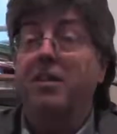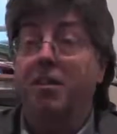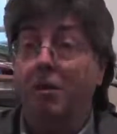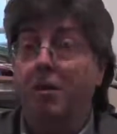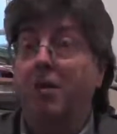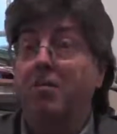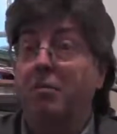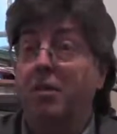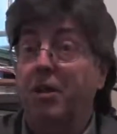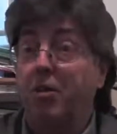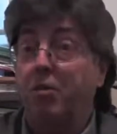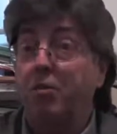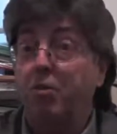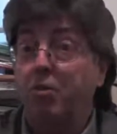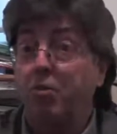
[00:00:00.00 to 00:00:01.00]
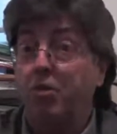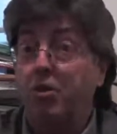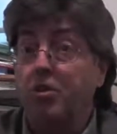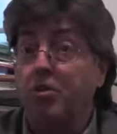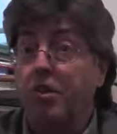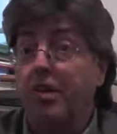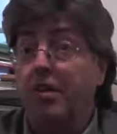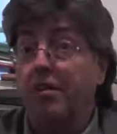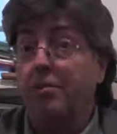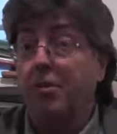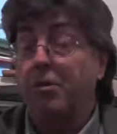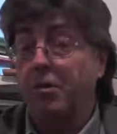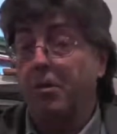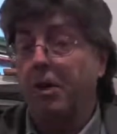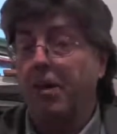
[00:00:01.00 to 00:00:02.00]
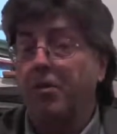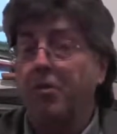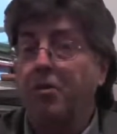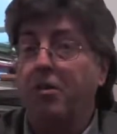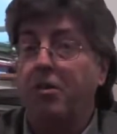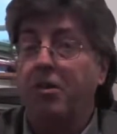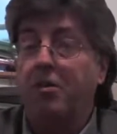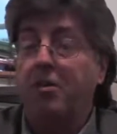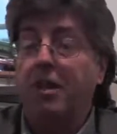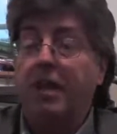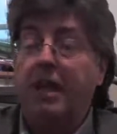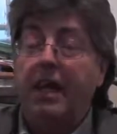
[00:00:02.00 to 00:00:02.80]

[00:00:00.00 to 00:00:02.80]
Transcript: A lot of them are now going straight because they're getting on in years.